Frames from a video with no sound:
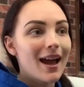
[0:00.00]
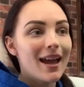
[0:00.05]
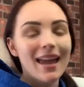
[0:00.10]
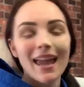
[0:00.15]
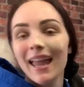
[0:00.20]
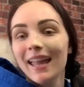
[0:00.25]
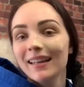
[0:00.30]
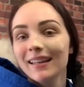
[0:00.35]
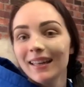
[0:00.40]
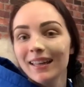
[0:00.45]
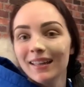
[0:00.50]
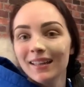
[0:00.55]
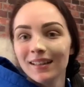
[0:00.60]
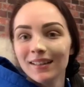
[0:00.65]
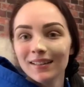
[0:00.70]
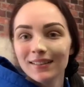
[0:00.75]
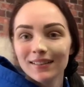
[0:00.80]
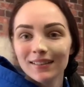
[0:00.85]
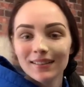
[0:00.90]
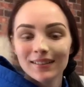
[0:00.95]
I hate it.
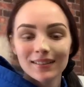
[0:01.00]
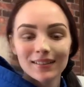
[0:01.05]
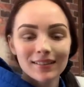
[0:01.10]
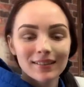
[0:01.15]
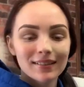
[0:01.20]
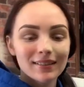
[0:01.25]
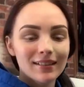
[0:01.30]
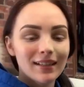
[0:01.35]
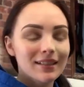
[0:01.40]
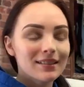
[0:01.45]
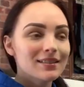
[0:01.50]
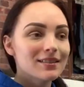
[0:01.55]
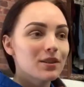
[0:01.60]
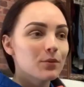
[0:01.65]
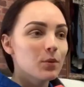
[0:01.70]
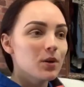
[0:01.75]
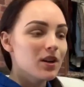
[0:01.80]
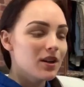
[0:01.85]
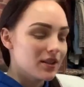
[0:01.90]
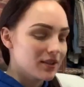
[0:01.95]
It's the
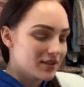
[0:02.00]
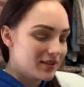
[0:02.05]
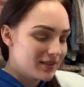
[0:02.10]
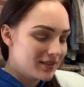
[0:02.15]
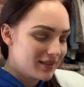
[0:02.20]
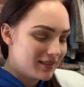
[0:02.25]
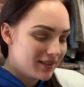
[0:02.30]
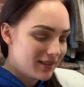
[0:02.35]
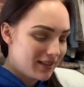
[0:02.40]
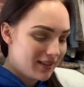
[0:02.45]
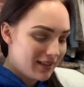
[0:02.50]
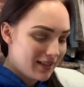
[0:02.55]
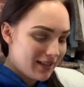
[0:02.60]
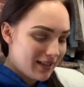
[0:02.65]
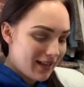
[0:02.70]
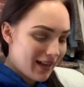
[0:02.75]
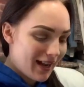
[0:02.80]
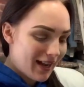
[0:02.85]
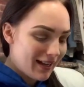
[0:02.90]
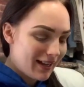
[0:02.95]
worst.
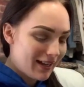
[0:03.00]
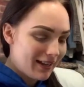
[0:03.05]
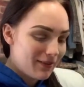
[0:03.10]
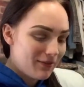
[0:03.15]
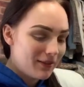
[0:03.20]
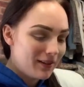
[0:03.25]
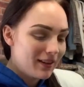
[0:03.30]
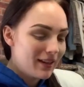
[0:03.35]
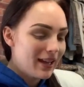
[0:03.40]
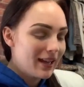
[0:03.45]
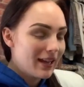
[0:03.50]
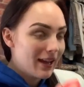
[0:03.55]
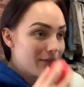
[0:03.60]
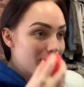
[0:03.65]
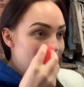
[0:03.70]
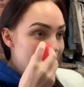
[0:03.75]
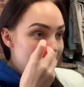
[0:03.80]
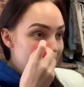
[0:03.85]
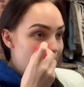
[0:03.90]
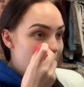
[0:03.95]
I feel like
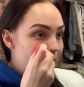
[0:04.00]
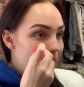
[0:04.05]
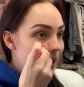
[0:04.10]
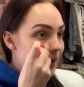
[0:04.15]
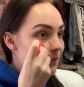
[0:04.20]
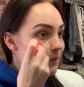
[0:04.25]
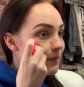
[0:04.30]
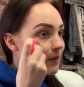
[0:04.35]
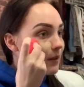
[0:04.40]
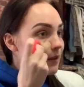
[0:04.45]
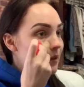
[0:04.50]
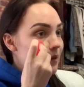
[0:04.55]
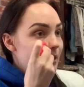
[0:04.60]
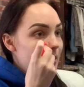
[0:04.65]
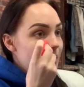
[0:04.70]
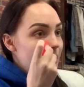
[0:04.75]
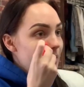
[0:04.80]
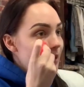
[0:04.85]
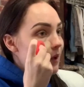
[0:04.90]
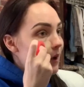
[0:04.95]
every time
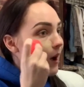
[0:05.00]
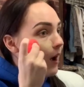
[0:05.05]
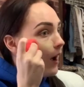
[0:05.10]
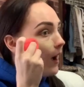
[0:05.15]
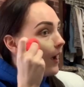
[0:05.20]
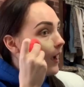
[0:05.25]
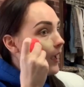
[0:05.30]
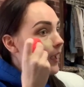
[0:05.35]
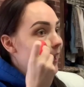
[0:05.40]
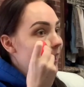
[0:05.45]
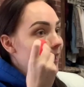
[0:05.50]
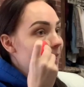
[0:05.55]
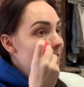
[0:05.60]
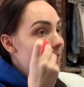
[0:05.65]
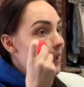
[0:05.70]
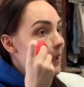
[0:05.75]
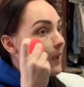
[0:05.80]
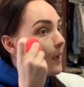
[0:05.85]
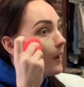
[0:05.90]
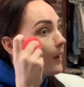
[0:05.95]
I
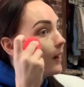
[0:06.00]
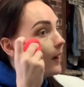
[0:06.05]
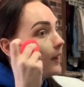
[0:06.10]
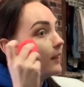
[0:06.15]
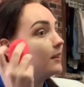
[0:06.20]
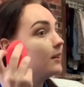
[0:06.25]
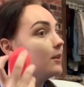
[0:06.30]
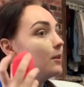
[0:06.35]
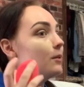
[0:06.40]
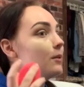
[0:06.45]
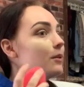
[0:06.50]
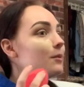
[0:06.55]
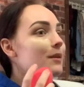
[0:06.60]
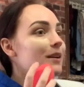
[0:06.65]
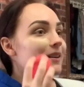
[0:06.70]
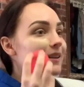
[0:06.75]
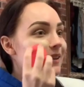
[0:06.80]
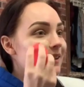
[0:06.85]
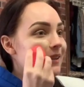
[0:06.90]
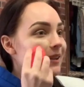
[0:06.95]
know, oh my
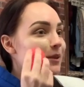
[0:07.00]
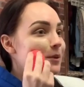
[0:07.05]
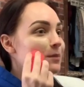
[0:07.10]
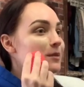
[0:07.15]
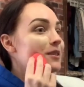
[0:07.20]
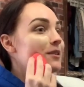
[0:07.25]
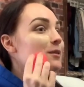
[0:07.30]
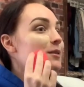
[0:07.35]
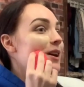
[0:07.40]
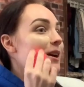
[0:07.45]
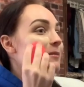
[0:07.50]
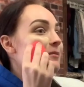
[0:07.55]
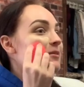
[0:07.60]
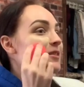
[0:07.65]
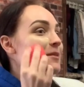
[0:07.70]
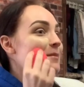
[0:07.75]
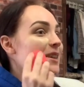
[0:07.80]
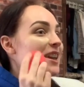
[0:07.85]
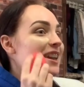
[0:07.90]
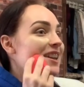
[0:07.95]
god, I hope they don't come
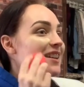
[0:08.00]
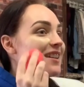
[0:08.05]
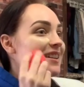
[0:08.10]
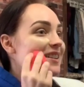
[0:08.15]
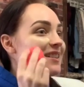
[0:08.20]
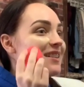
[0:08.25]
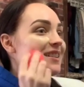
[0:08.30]
for me.